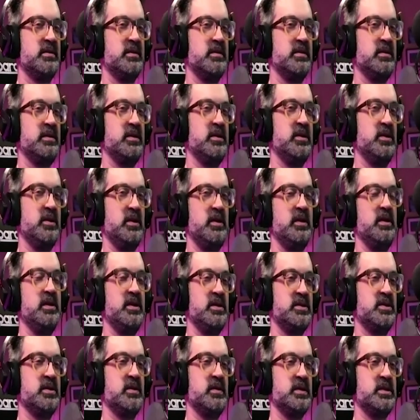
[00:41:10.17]
You,
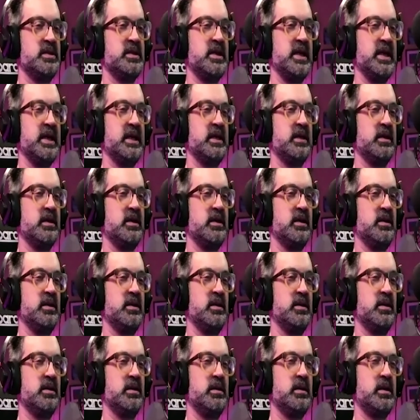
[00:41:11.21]
so it's like
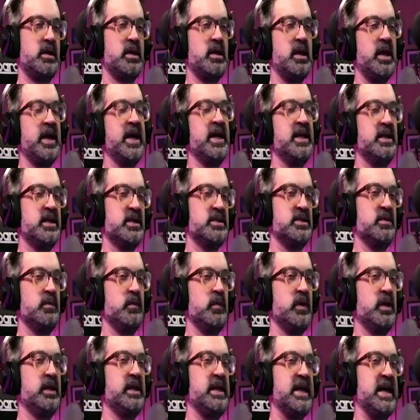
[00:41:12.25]
the client doesn't
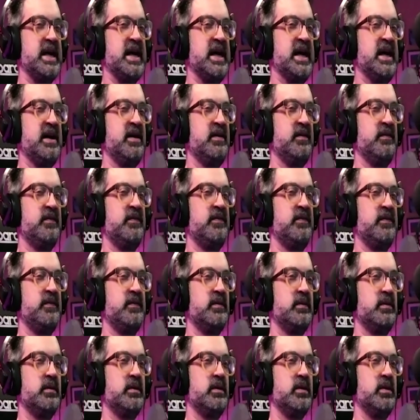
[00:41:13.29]
really have
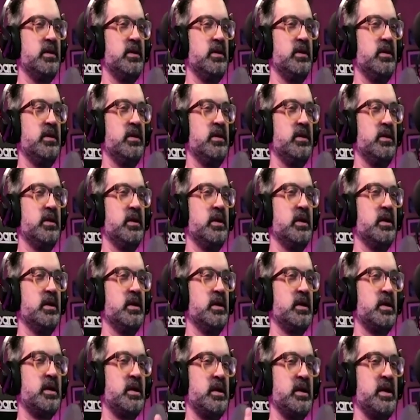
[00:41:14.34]
the
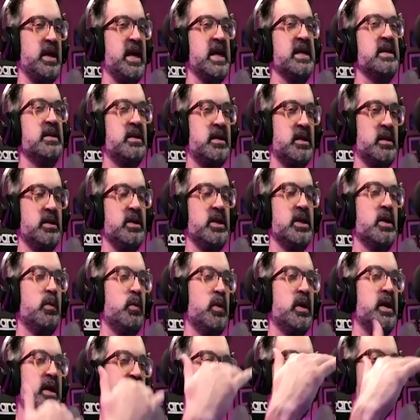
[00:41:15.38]
end. You know, we're
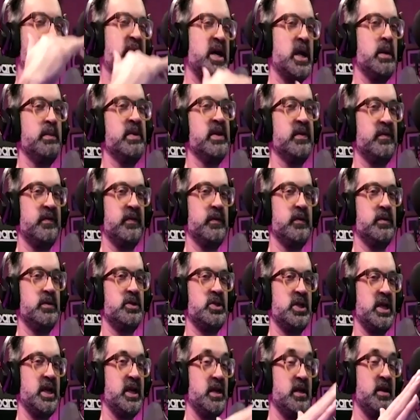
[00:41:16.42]
at the bottom of the food
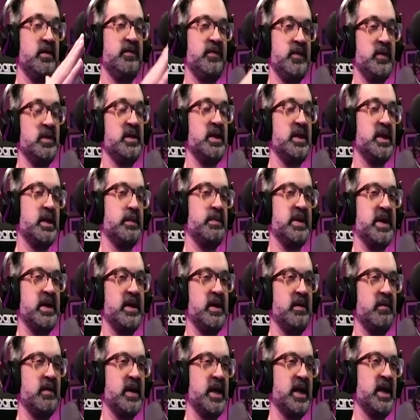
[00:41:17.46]
chain if you think about it,
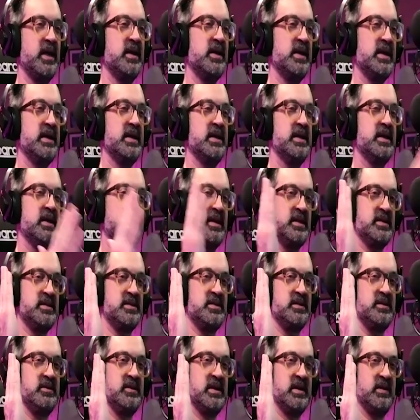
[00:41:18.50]
right? Is
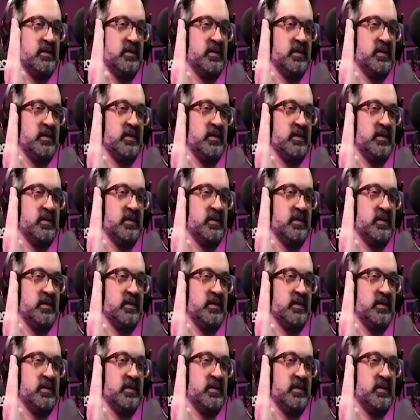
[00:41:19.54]
you have